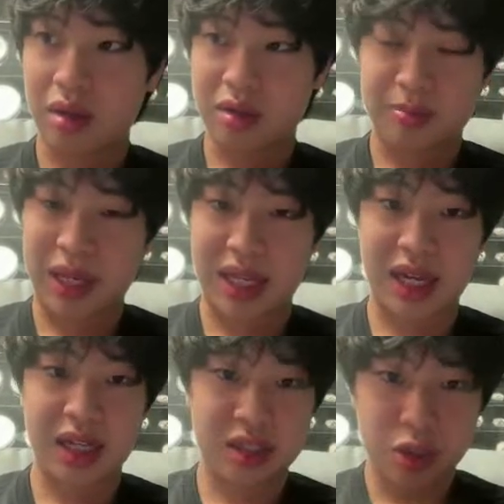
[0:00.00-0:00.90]

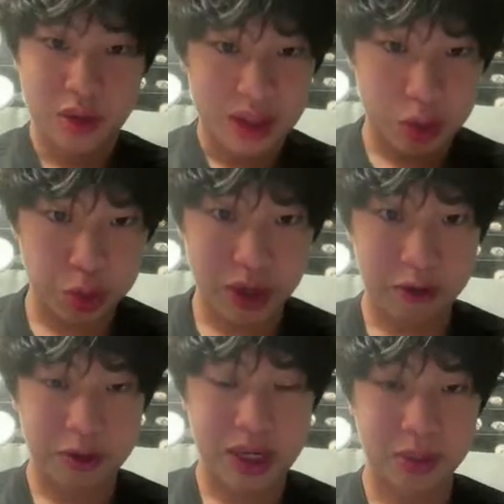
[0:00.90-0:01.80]
spaghetti. So, like
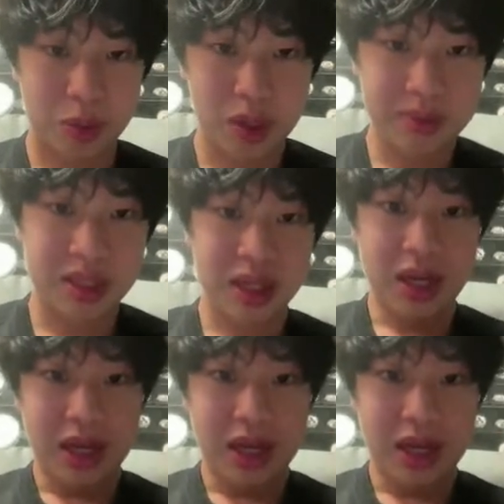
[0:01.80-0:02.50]
12 random words.